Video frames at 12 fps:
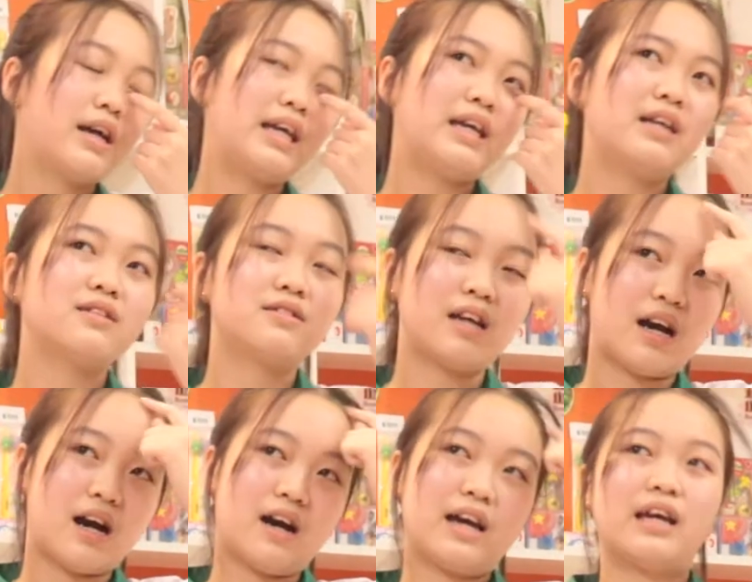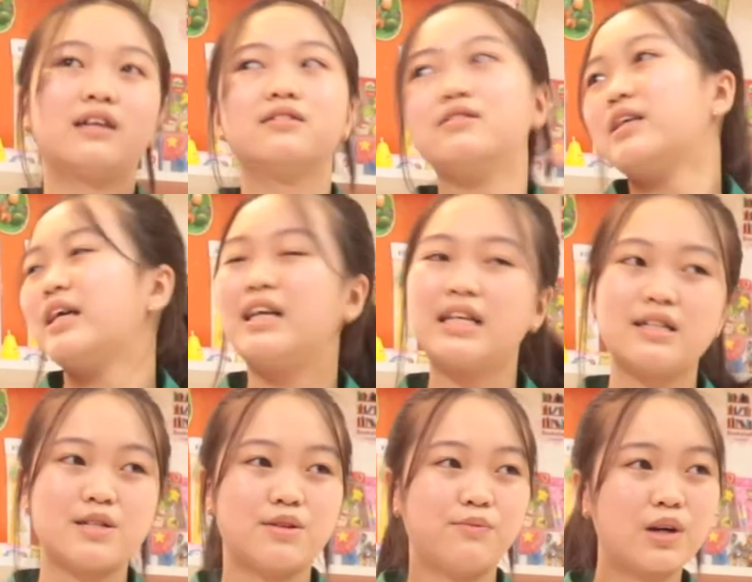it
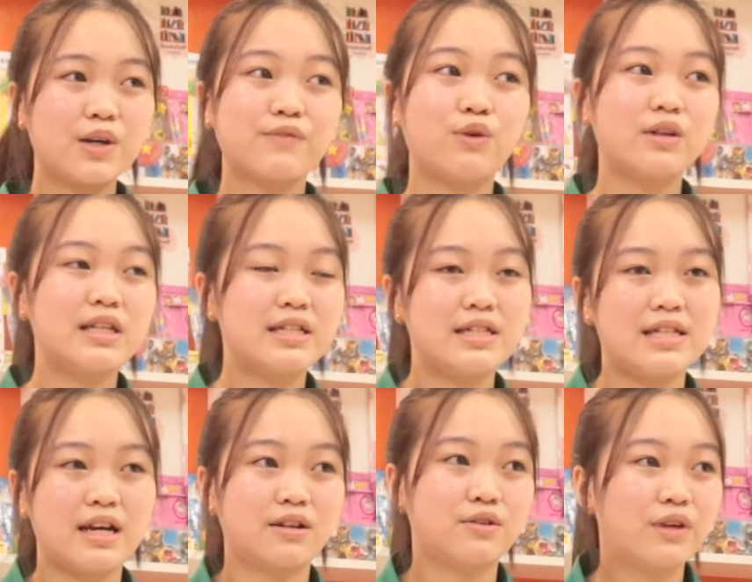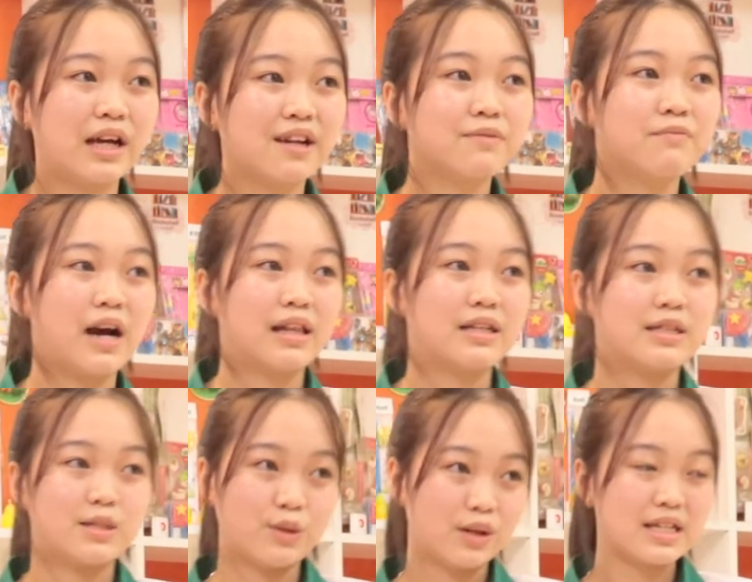is beautifully decorated by the
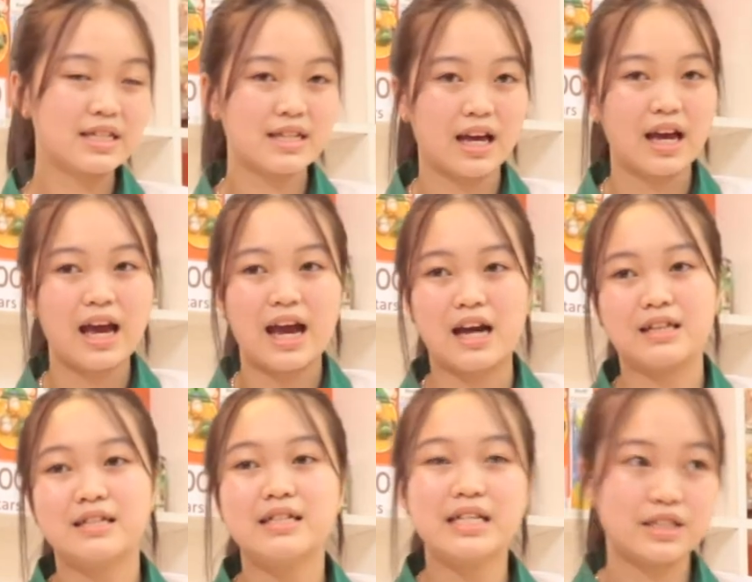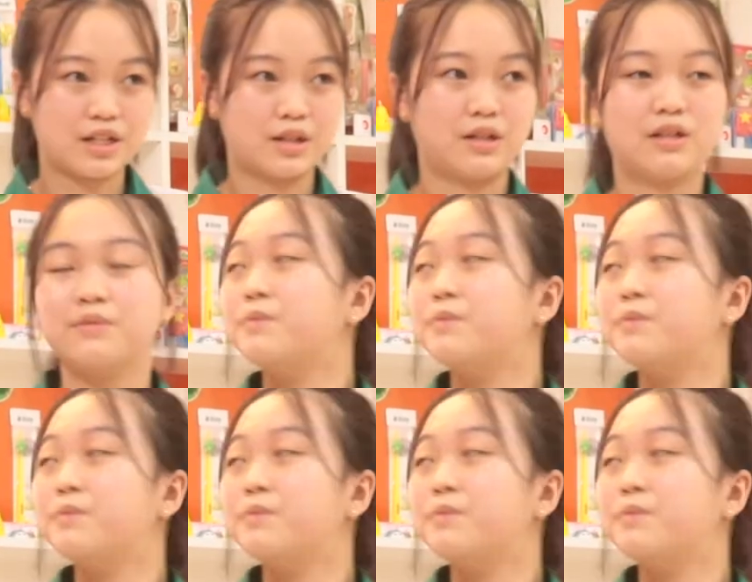students and the teacher.